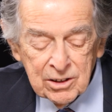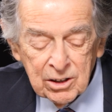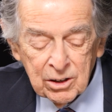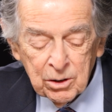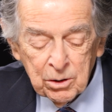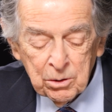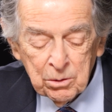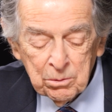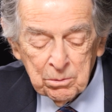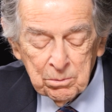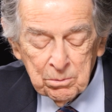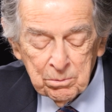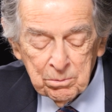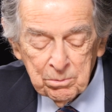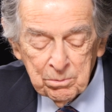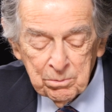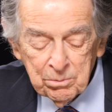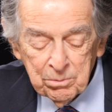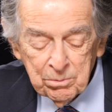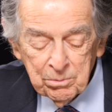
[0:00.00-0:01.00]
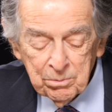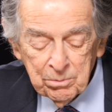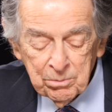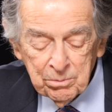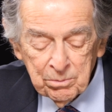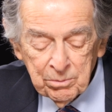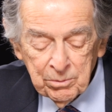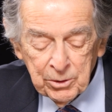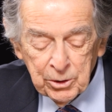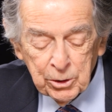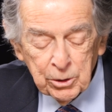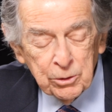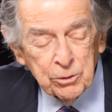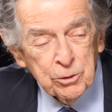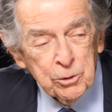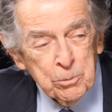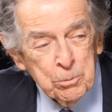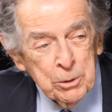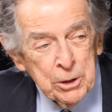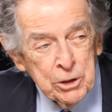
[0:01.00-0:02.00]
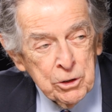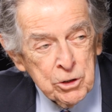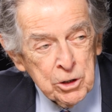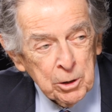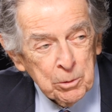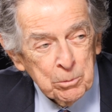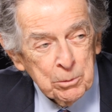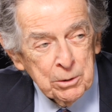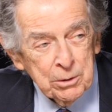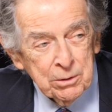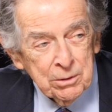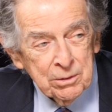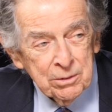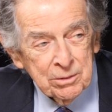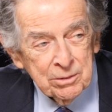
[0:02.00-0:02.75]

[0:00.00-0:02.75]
So, you're from Egypt.